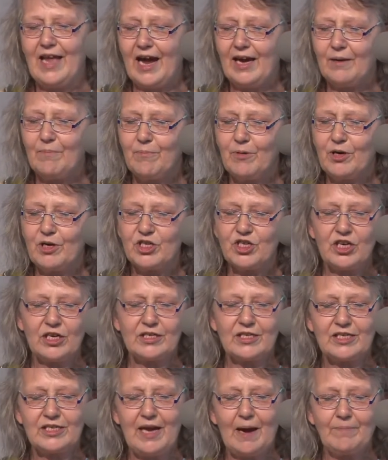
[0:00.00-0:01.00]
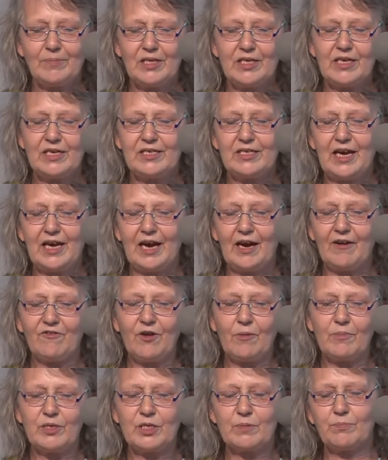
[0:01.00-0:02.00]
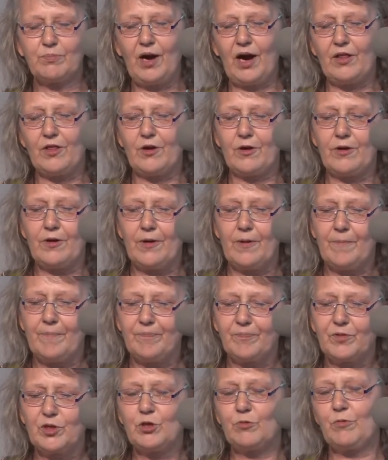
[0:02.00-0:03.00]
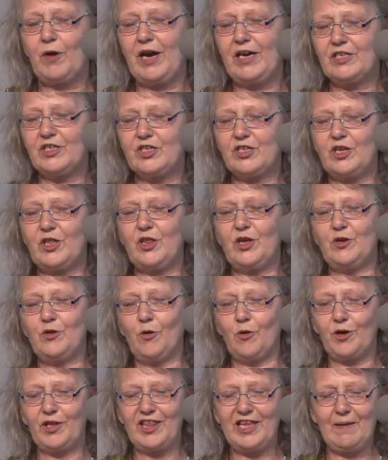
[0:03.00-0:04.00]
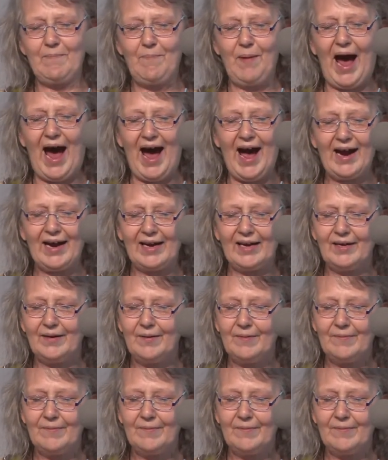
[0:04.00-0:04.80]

Nanabush accepted a dare from his brother to race to the north and back,